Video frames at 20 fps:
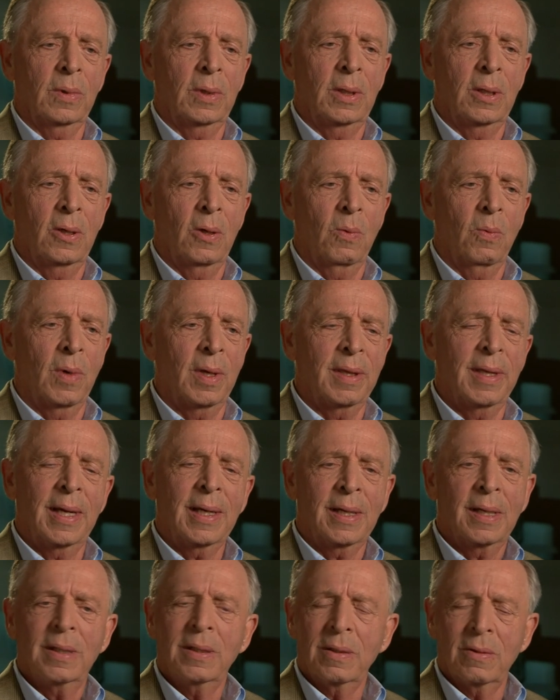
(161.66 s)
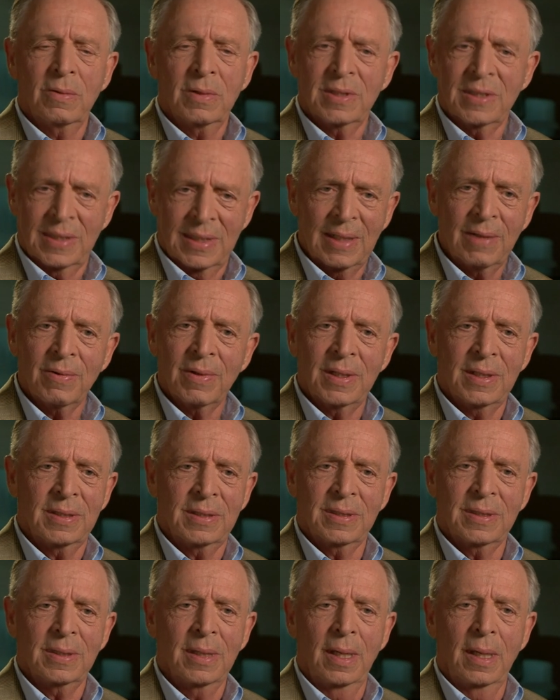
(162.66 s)
you know, where they can do a
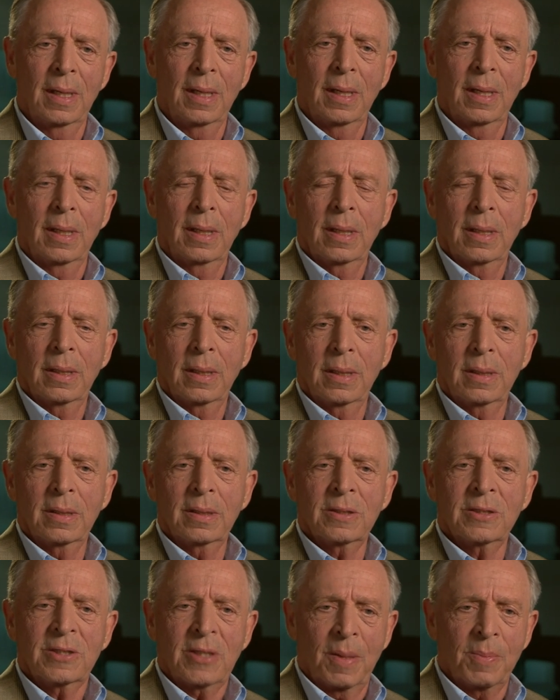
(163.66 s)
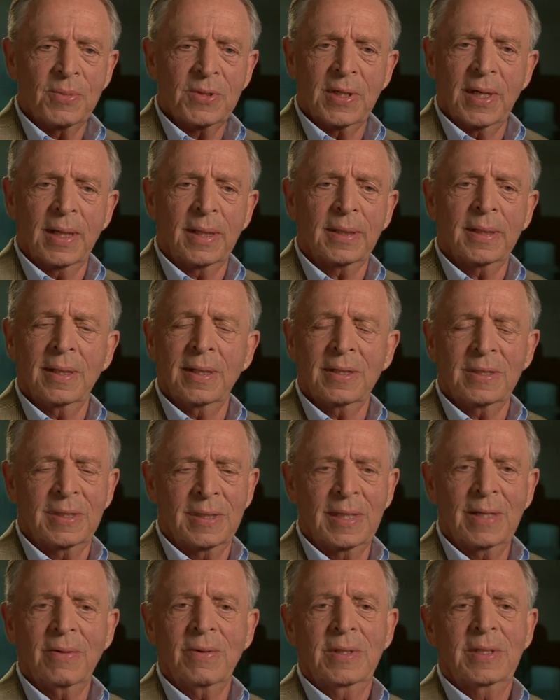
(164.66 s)
serious subject and a
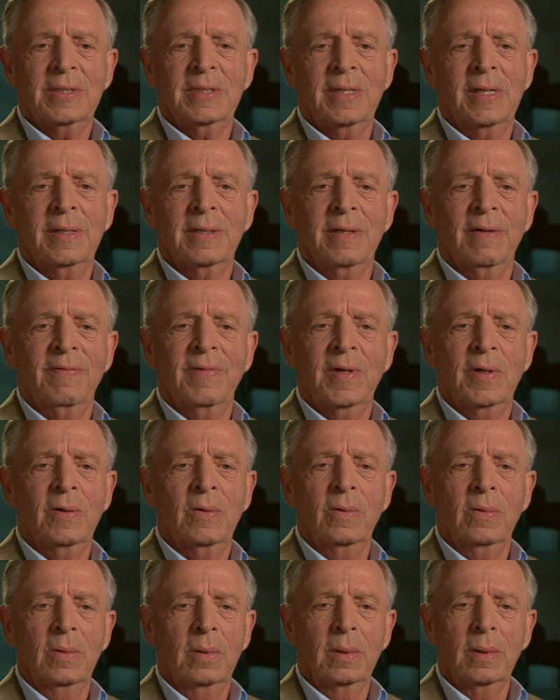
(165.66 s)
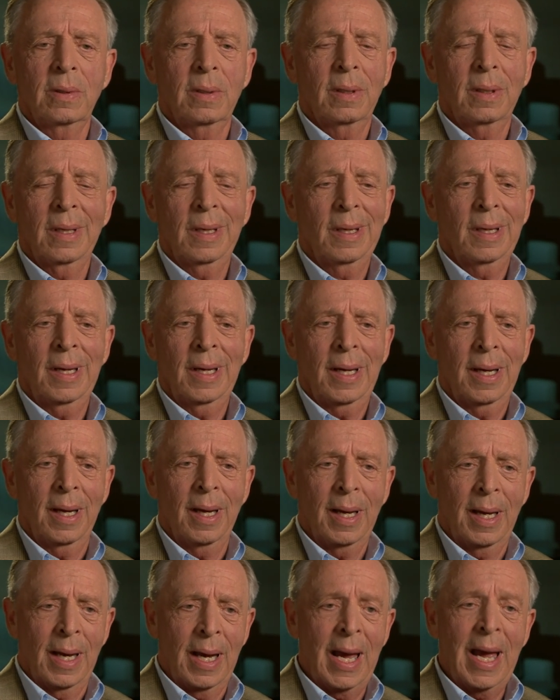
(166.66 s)
serious interview
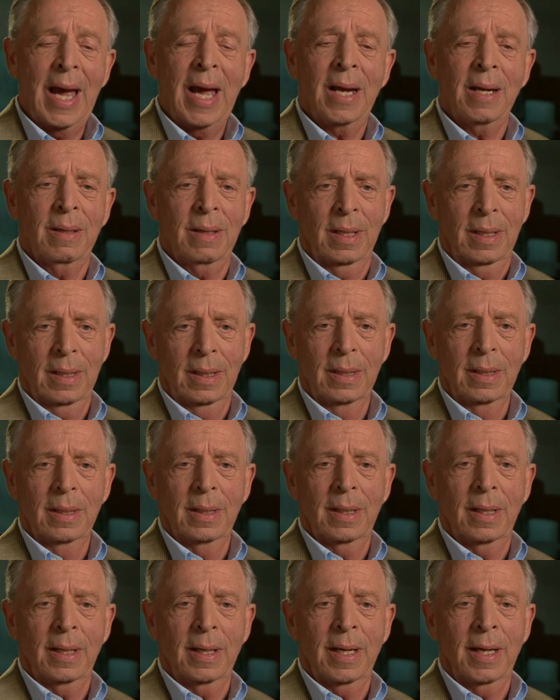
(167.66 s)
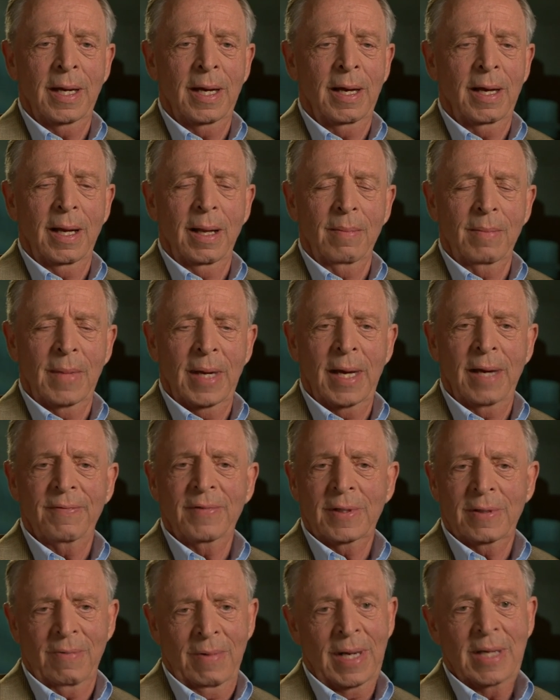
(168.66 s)
and
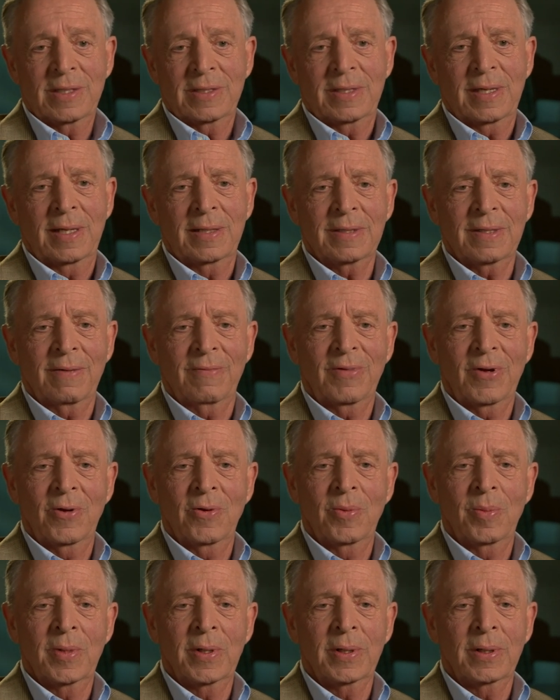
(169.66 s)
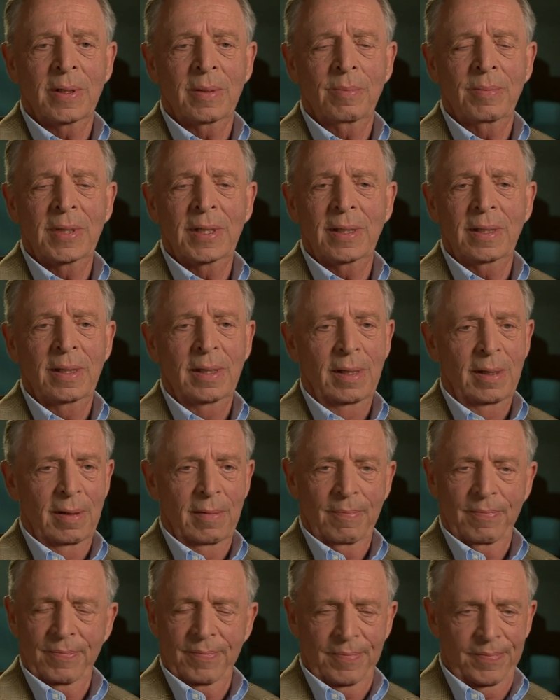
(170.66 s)
have a great sense of humor and be
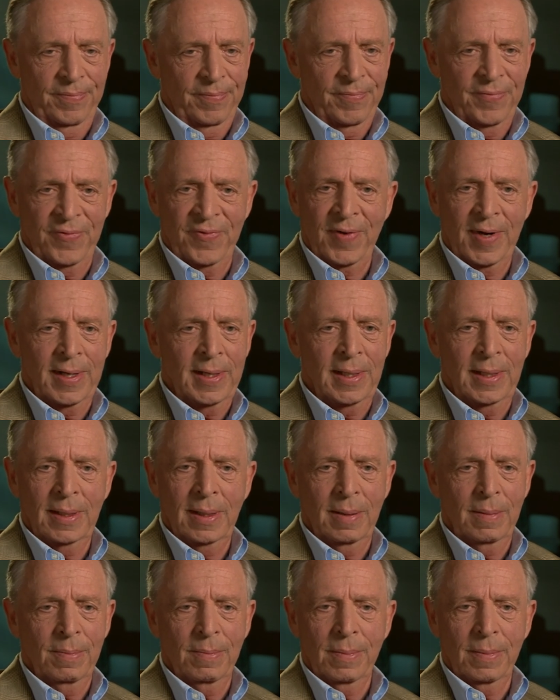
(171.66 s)
funny